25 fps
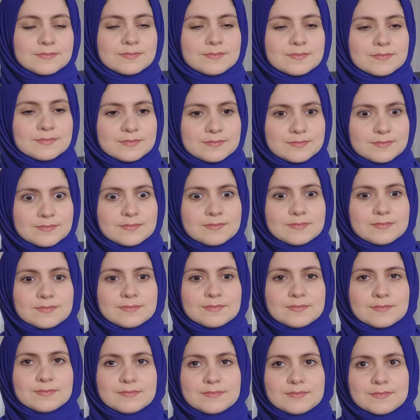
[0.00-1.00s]

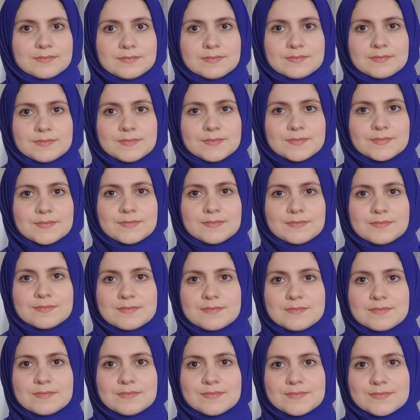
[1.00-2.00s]

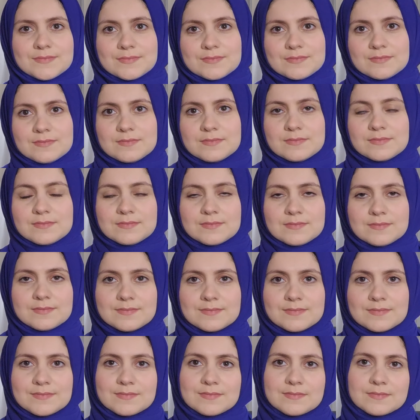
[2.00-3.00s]

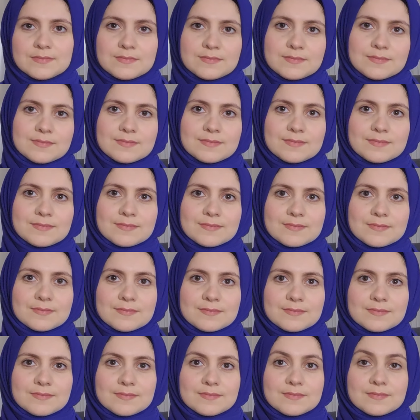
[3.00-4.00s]

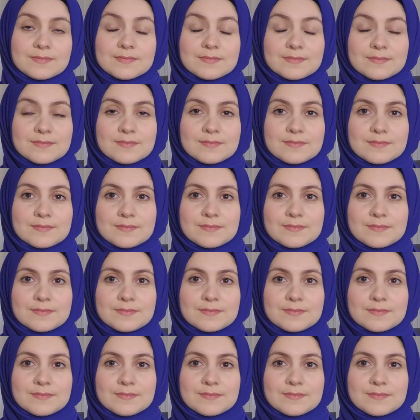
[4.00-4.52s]
(silent)